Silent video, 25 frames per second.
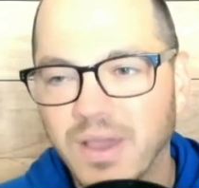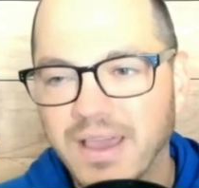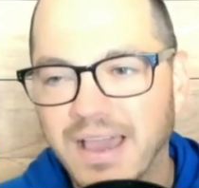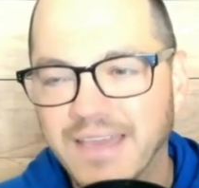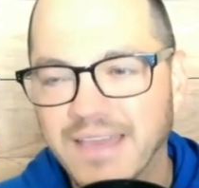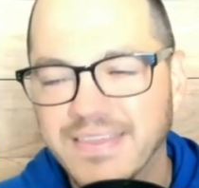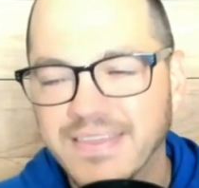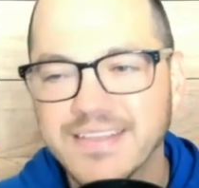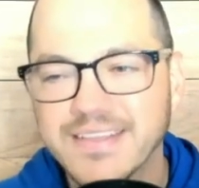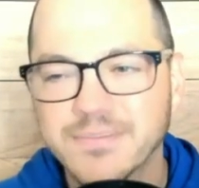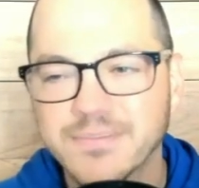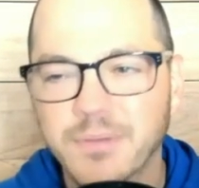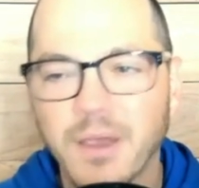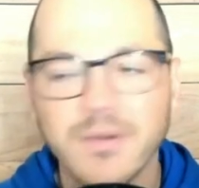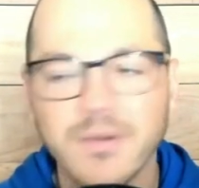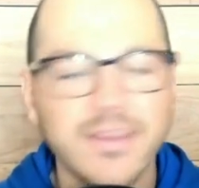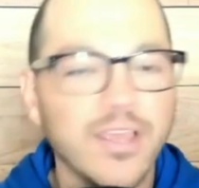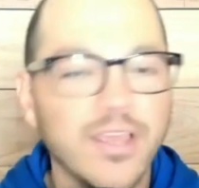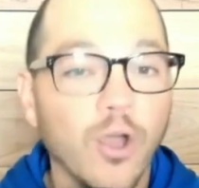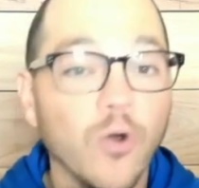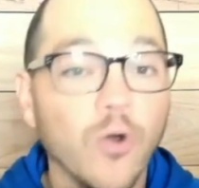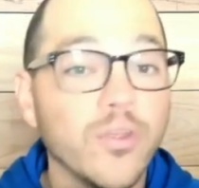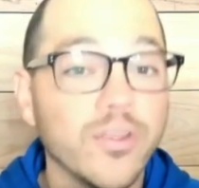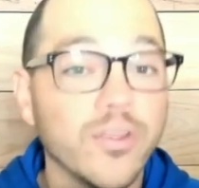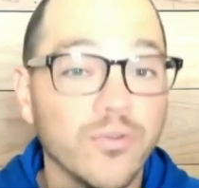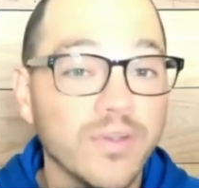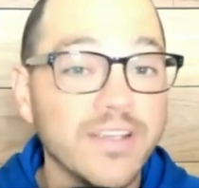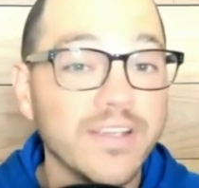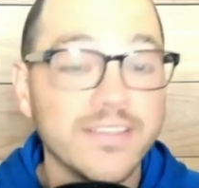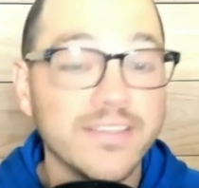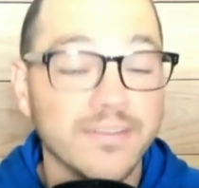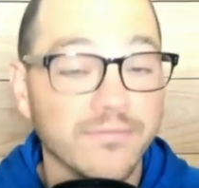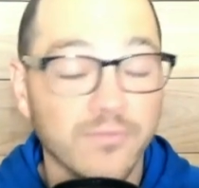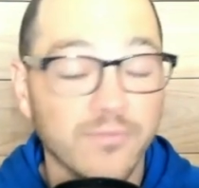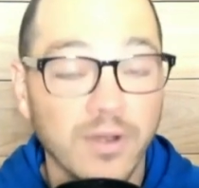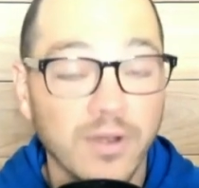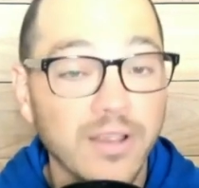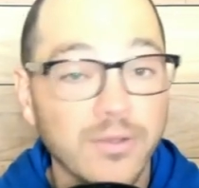think it's probably the only
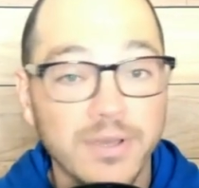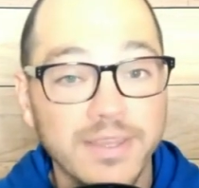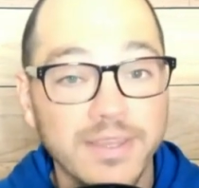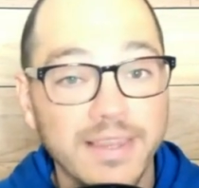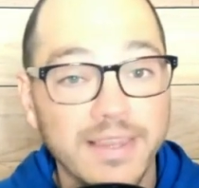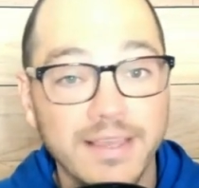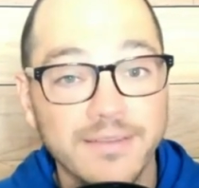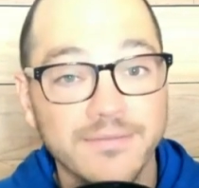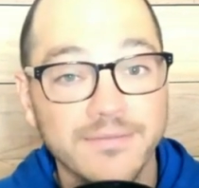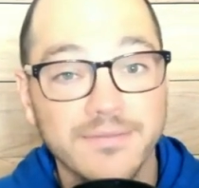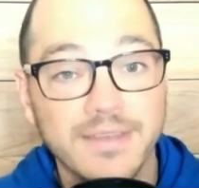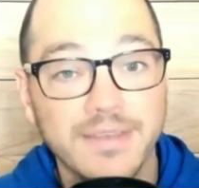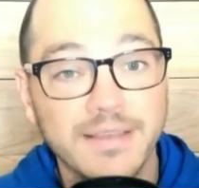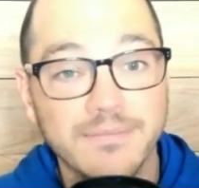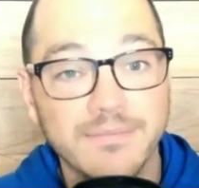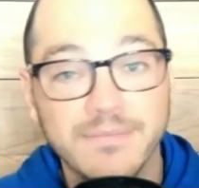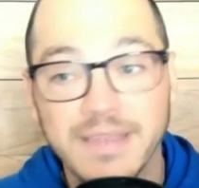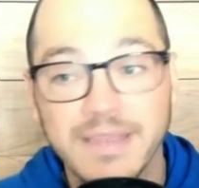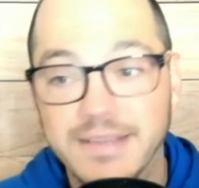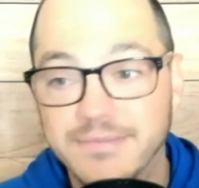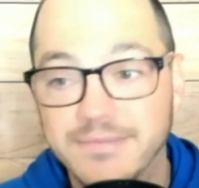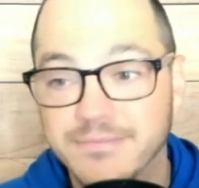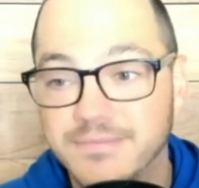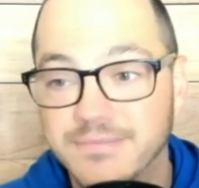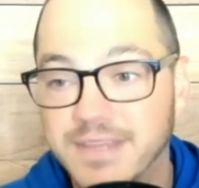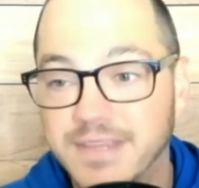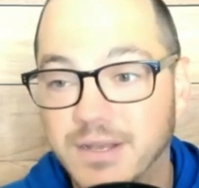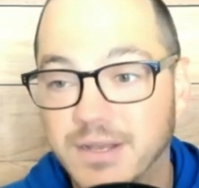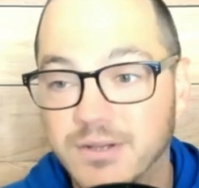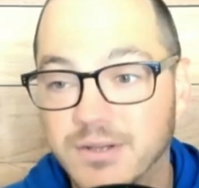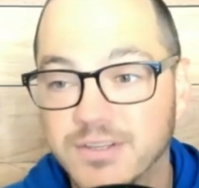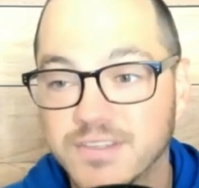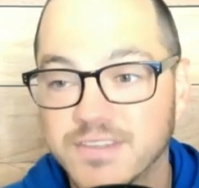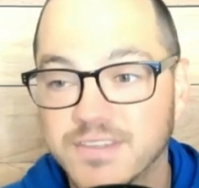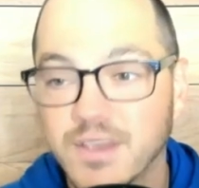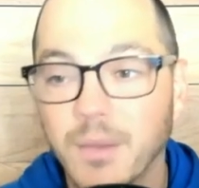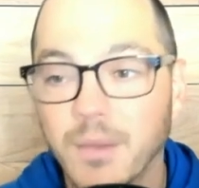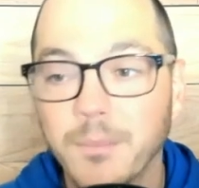reason, frankly, that there are
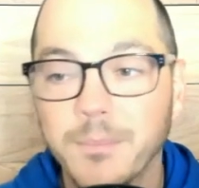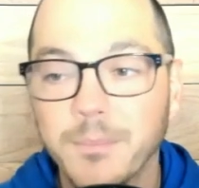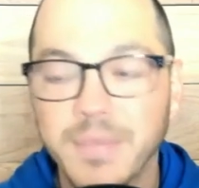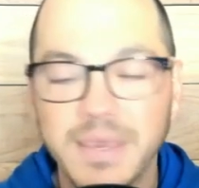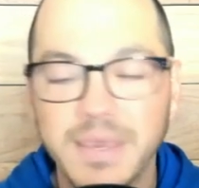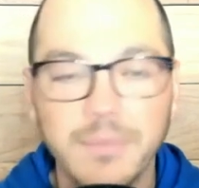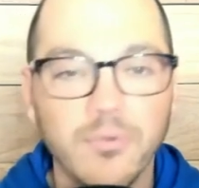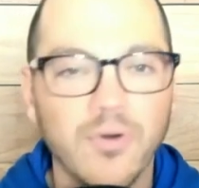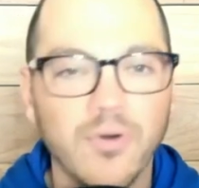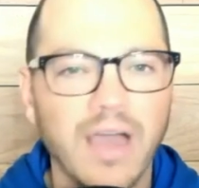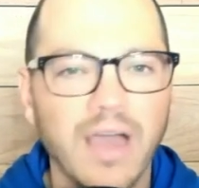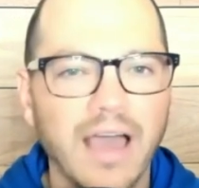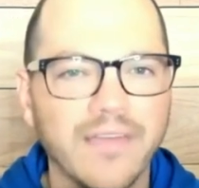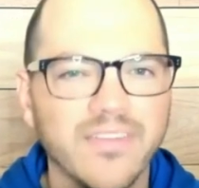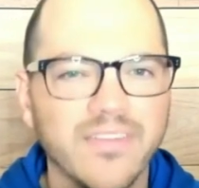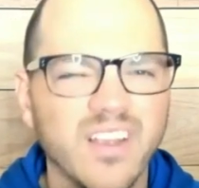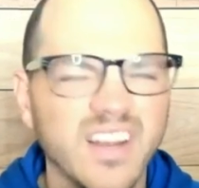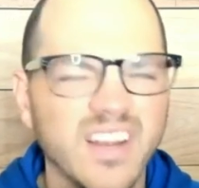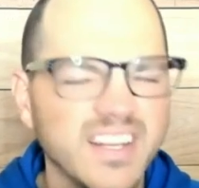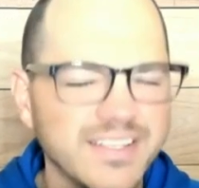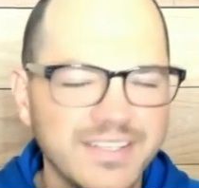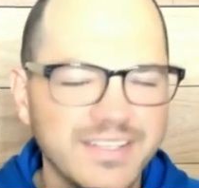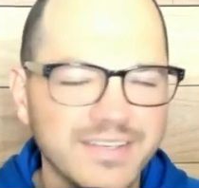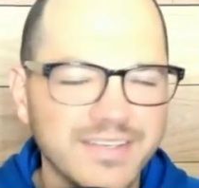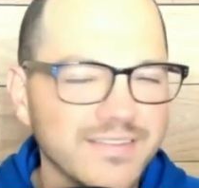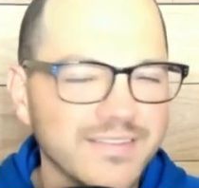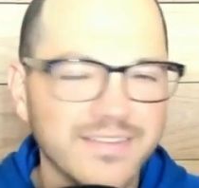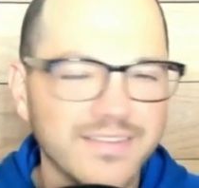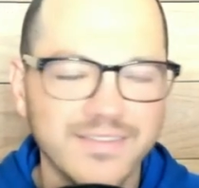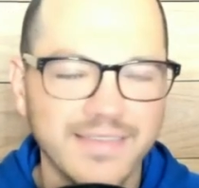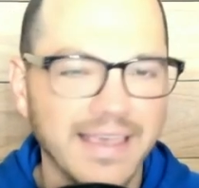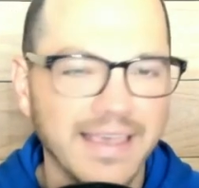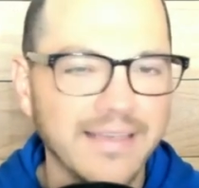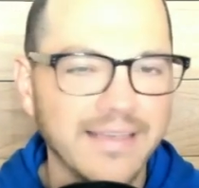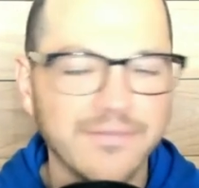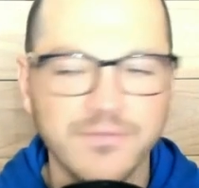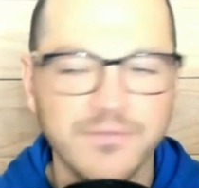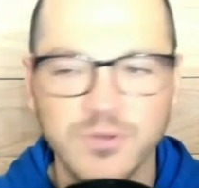some people out there, and it's just a
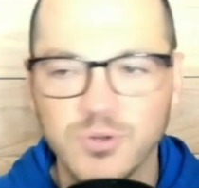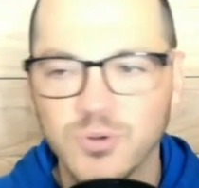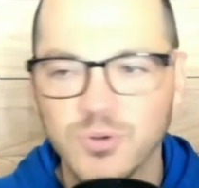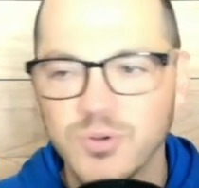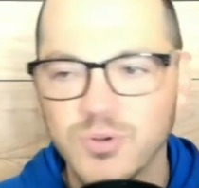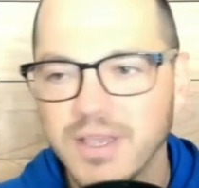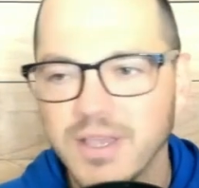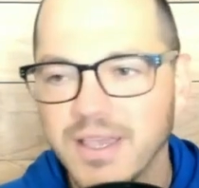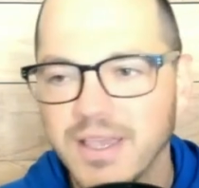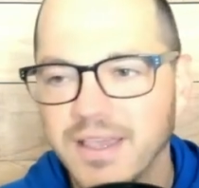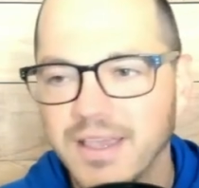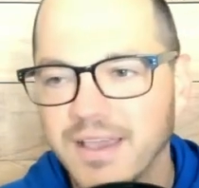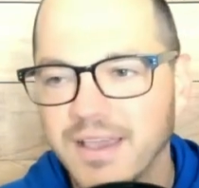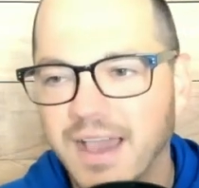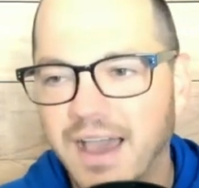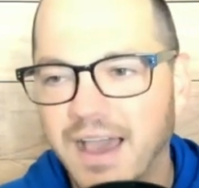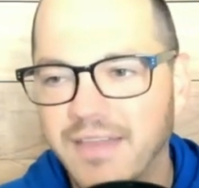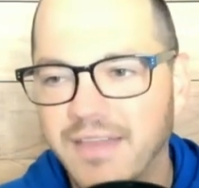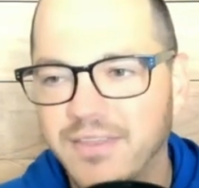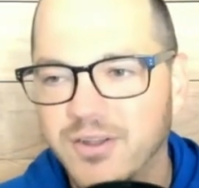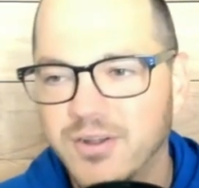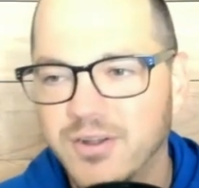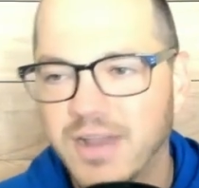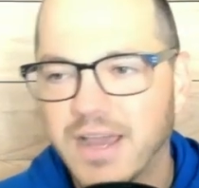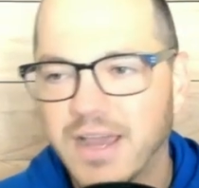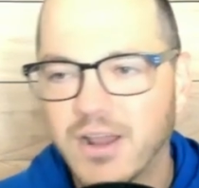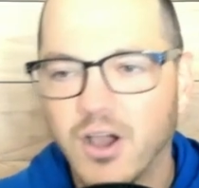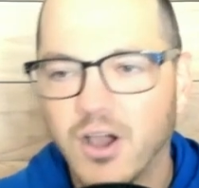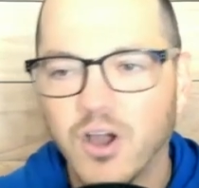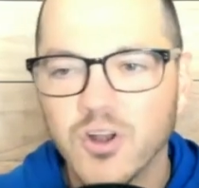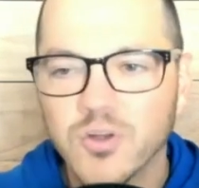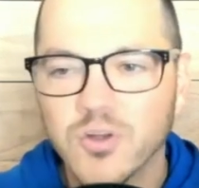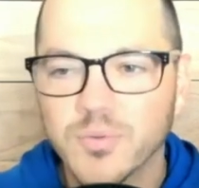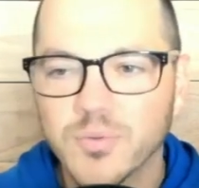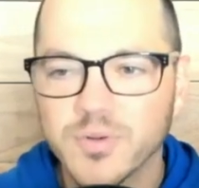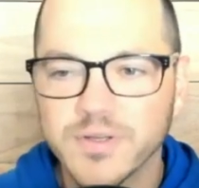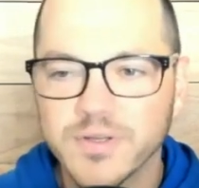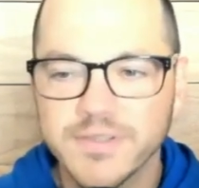select few, they're not
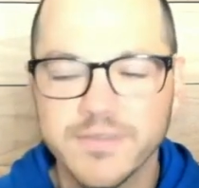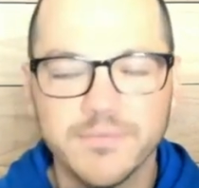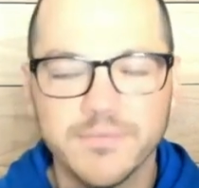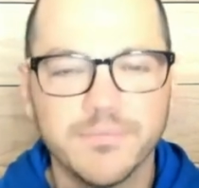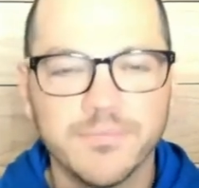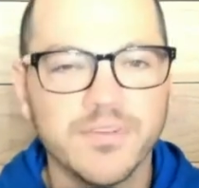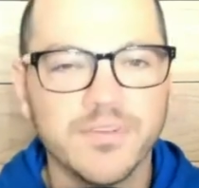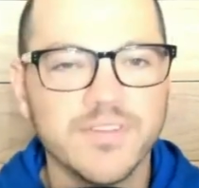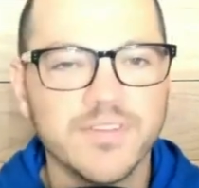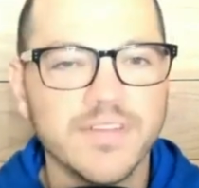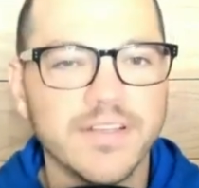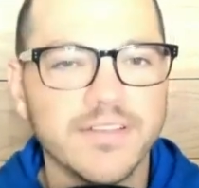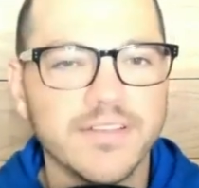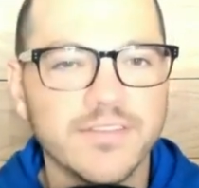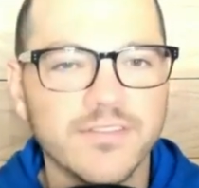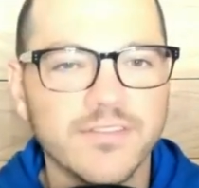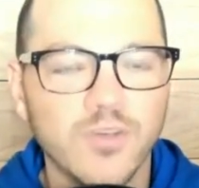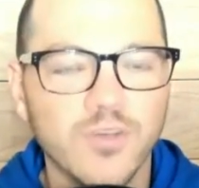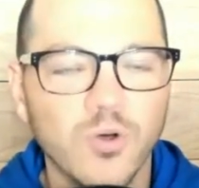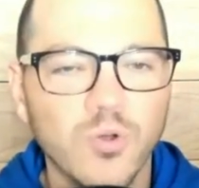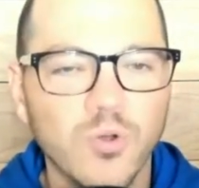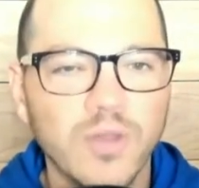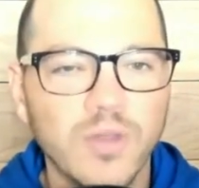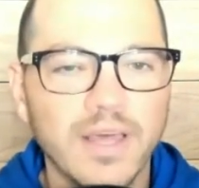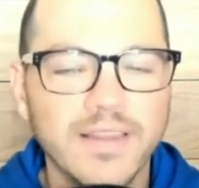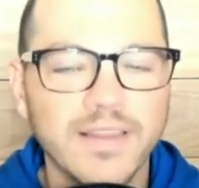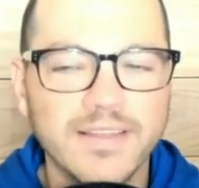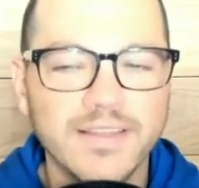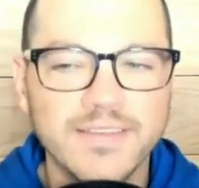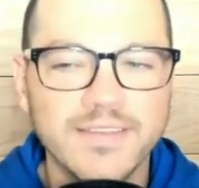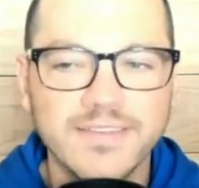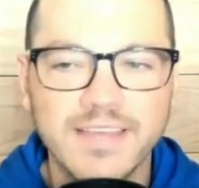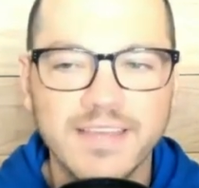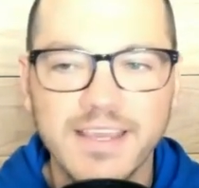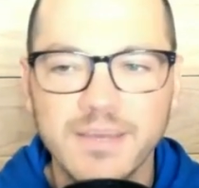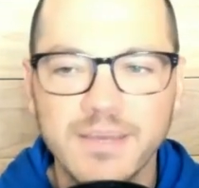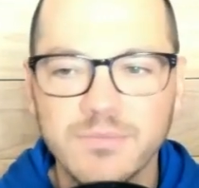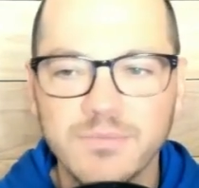100% sold on this
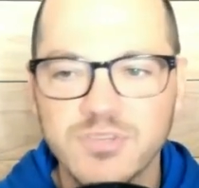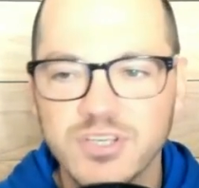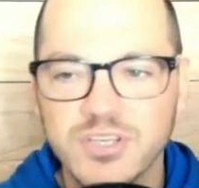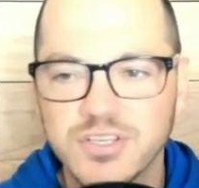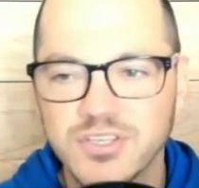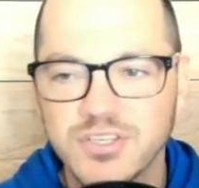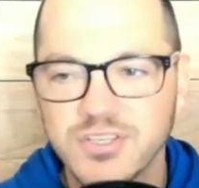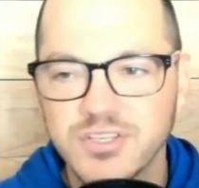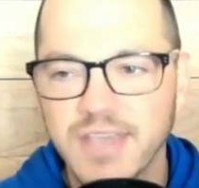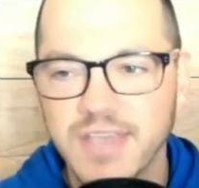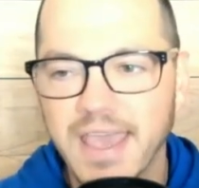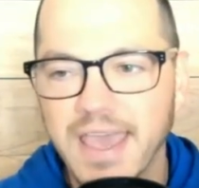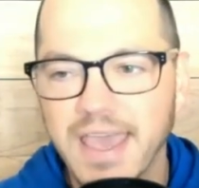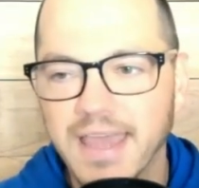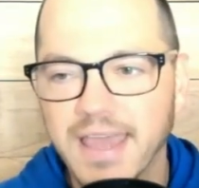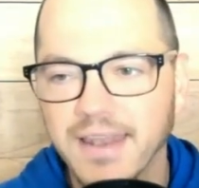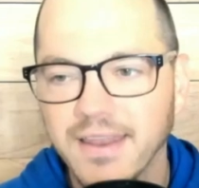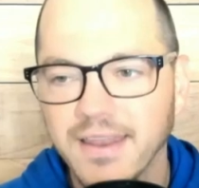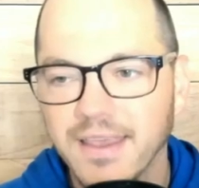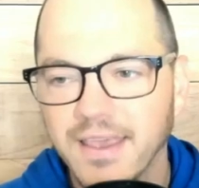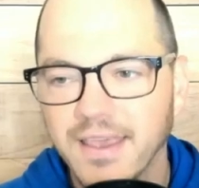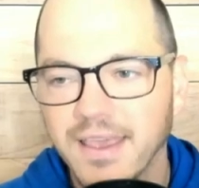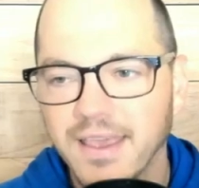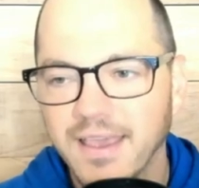team just yet.